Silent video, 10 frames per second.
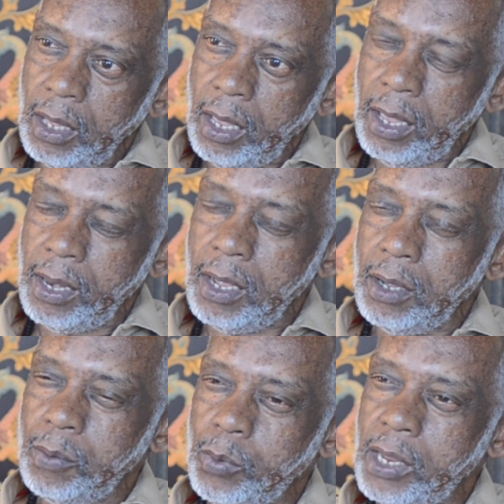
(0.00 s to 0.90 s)

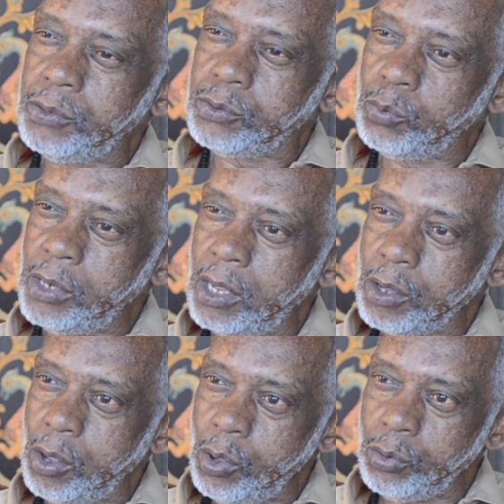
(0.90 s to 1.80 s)
And when I
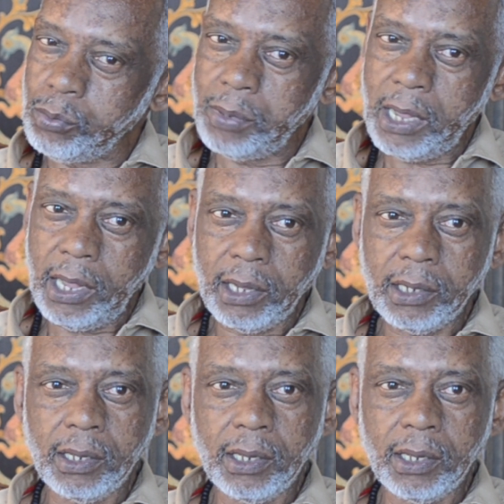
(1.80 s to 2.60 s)
called her back,